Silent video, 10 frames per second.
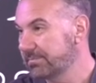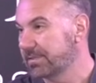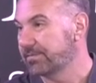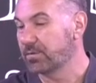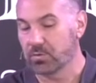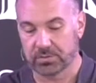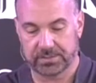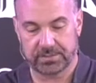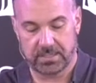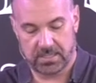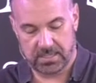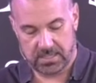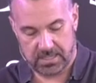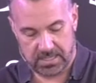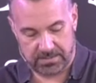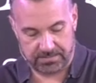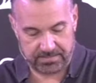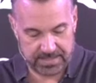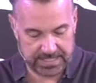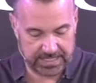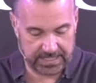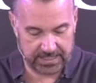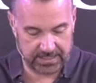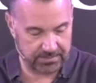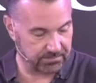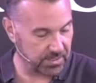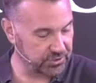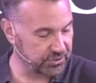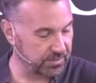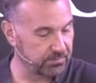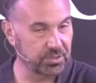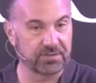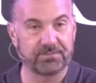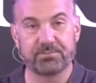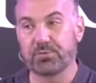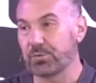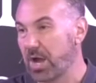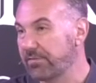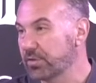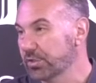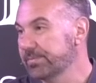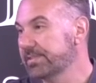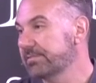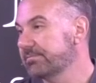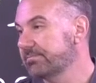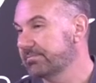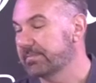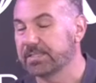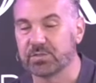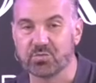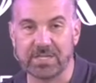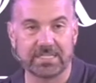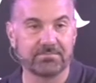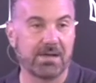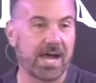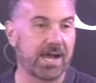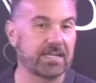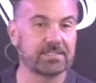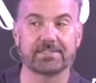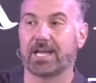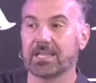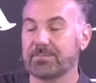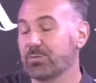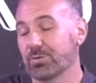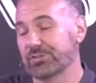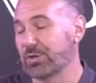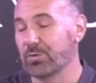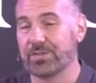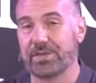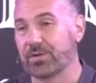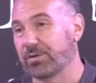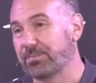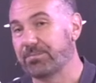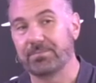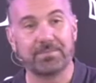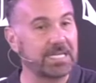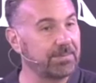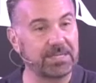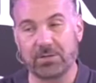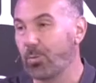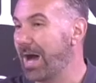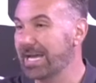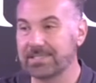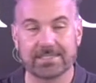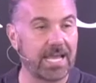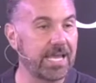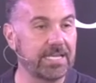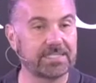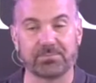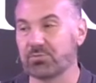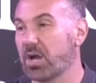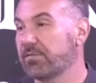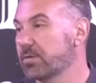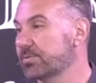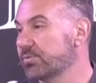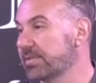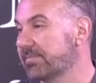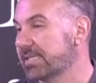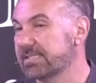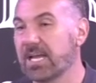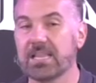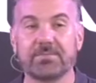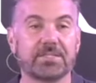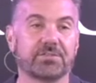Of course, much of the book of Proverbs is written by Solomon. We're told that there are many, many wise sayings and proverbs written by Solomon.